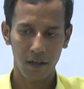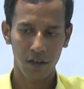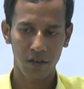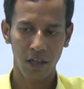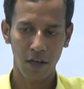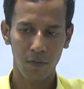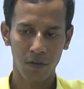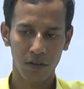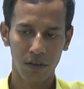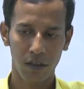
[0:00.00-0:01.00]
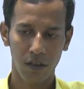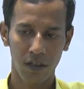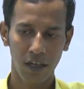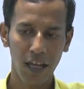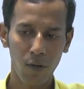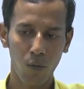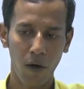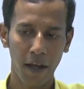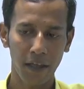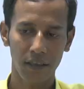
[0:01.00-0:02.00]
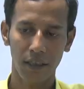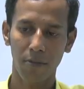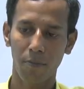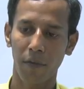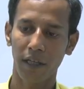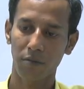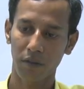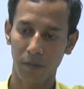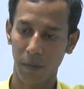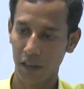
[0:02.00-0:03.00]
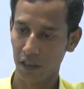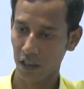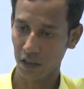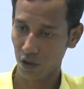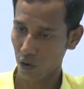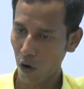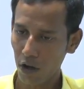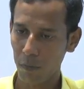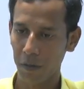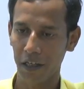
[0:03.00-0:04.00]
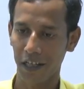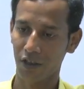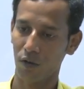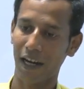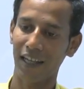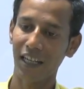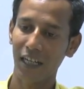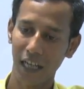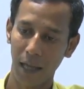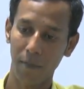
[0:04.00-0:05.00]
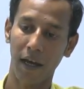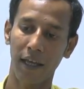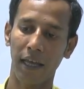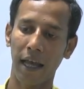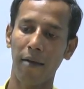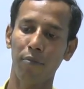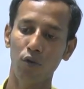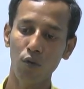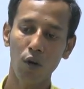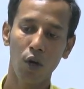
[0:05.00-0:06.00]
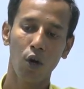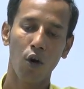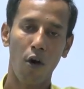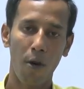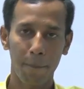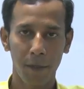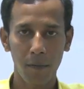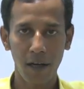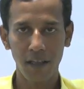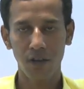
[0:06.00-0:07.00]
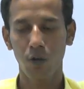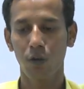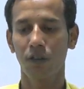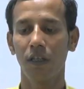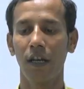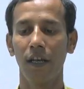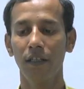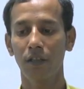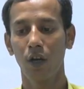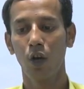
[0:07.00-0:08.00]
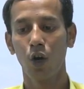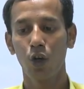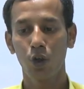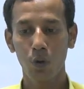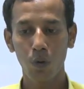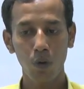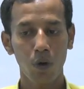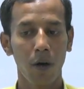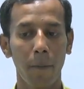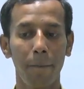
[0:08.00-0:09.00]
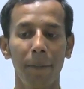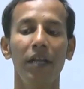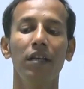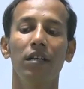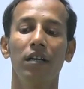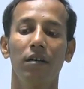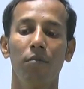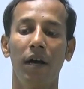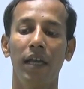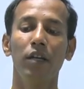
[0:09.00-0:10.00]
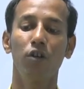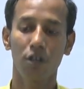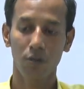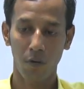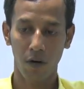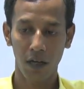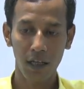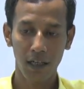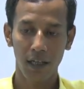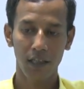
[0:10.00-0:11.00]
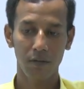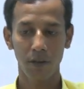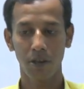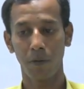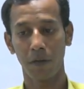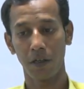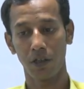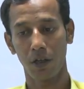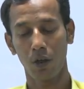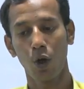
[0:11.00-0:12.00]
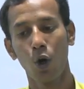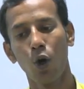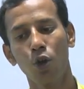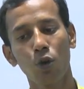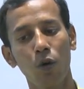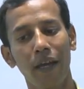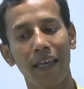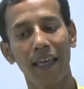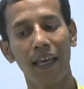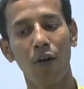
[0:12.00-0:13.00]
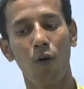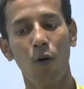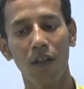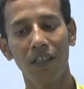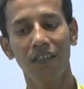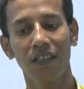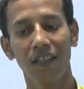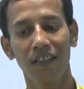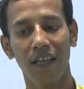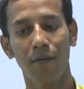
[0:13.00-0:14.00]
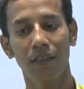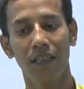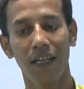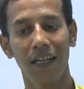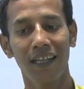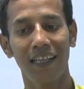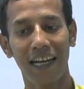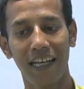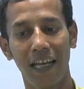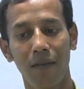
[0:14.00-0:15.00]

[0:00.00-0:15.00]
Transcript: that means delay wise if my specification is not meeting, so at that time I have to optimize those delays to meet my corresponding specification. So, here all these things are basically that can